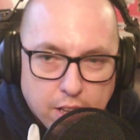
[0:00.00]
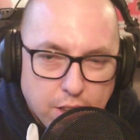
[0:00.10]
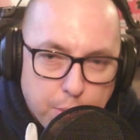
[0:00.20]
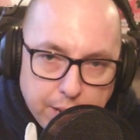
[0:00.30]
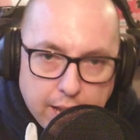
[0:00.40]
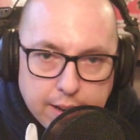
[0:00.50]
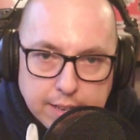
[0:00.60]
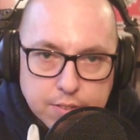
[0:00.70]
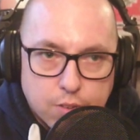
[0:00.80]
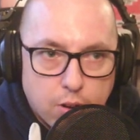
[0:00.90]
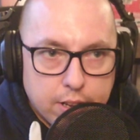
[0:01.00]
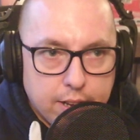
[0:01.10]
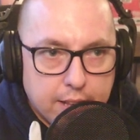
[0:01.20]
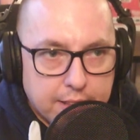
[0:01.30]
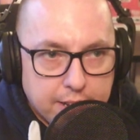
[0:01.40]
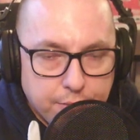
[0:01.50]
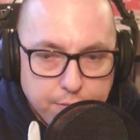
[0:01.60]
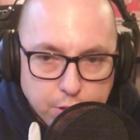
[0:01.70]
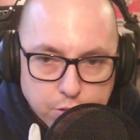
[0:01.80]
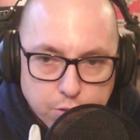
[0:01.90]
a little bit how to get started, and then in
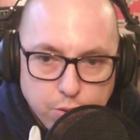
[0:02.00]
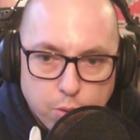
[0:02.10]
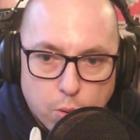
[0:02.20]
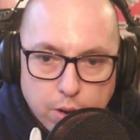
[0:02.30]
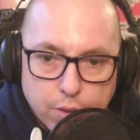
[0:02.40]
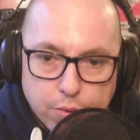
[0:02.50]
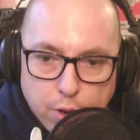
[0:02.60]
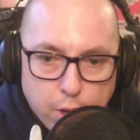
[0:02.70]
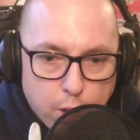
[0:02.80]
future tutorials